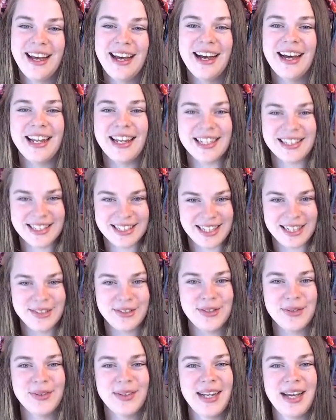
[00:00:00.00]
Let's start
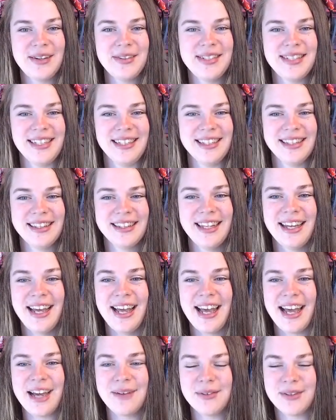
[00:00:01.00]
doing our teeth.
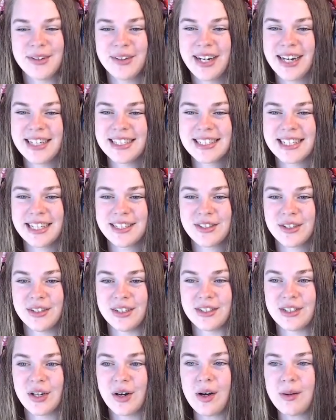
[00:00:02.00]
And we'll create a sketch on the
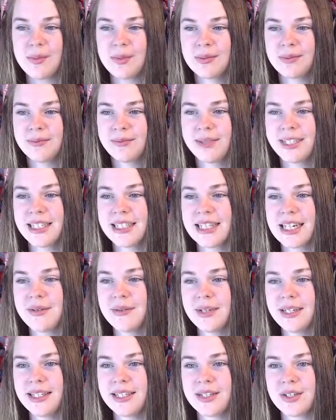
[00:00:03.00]
top. We can tell
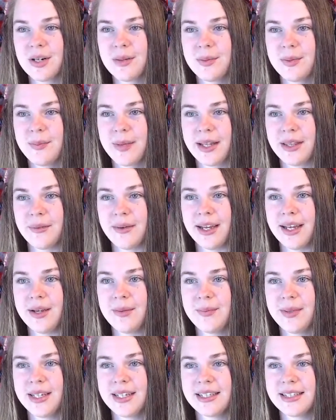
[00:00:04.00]
we're in the top, by the way,
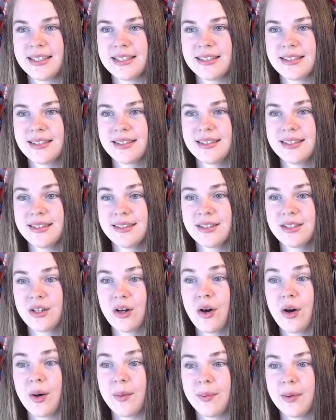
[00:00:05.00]
because it says
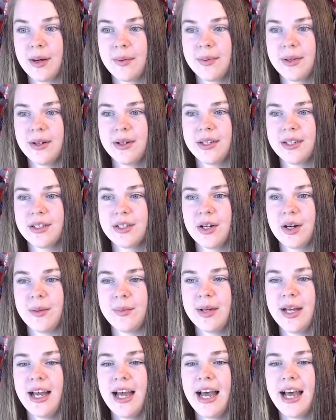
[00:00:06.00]
top up here in the top.
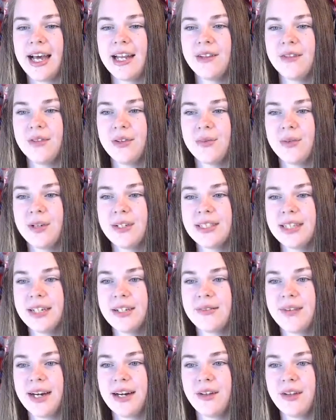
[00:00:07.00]
And if you rotate
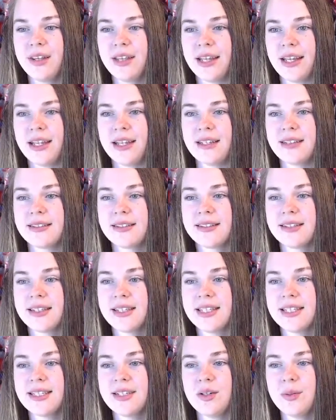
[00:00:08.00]
around things,
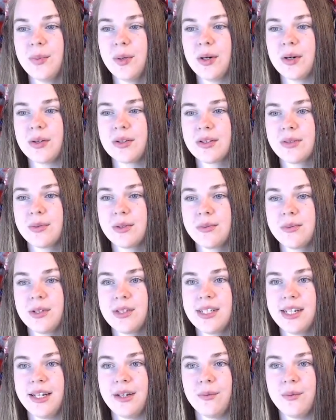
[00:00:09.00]
this little box will
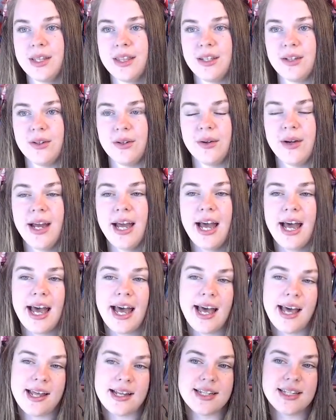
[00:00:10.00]
rotate with you.
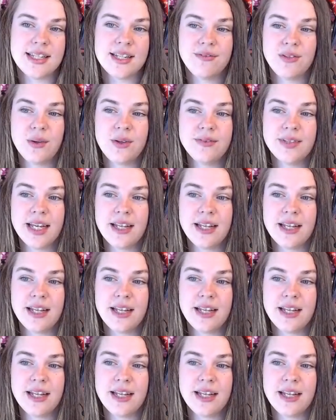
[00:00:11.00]
And if you ever get